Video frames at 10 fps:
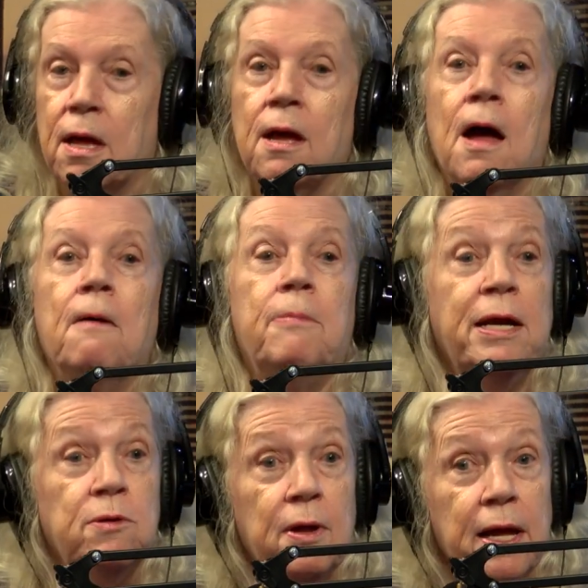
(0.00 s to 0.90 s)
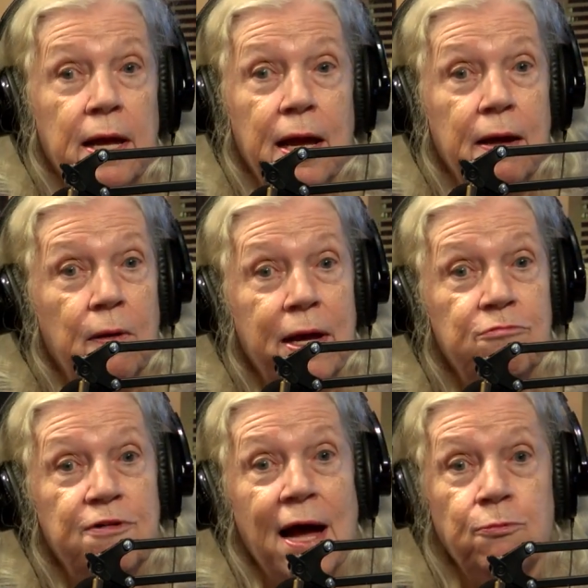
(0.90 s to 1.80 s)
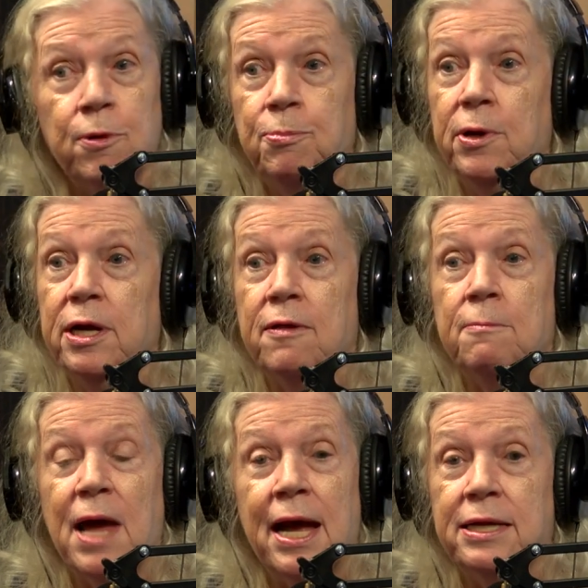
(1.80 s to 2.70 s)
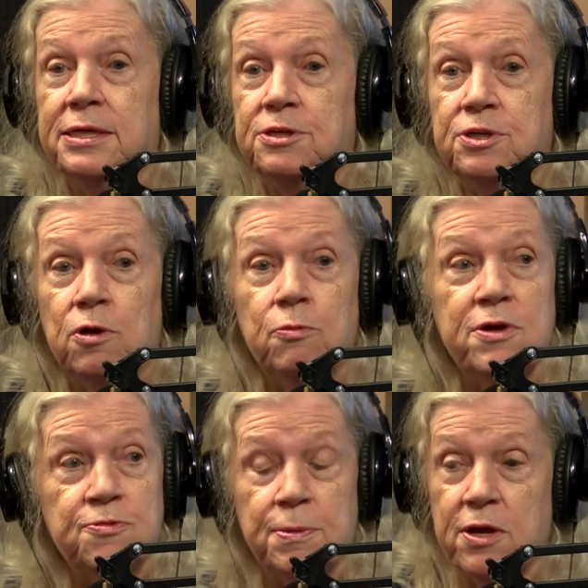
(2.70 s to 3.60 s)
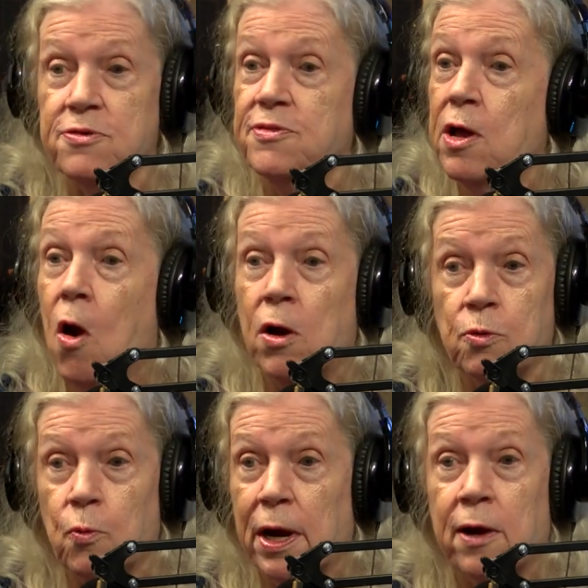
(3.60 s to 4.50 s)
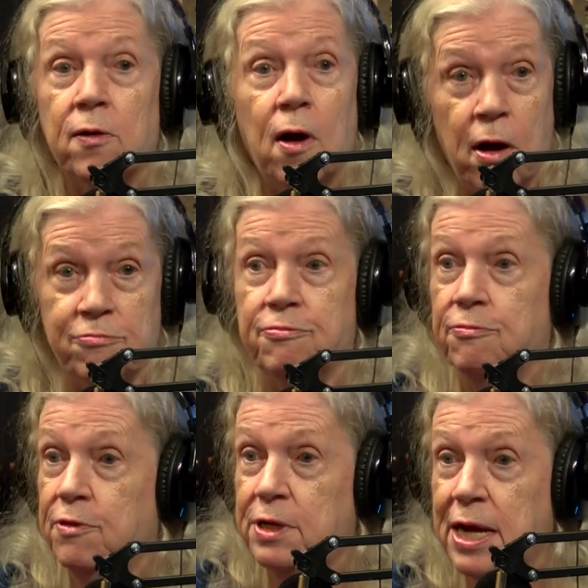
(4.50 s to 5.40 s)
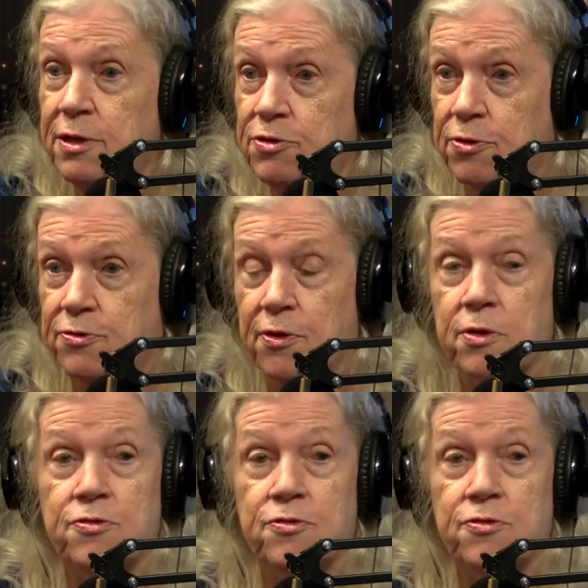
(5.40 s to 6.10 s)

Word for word: Right. But in fact, we're putting them at additional risk because they aren't aware of the dangers.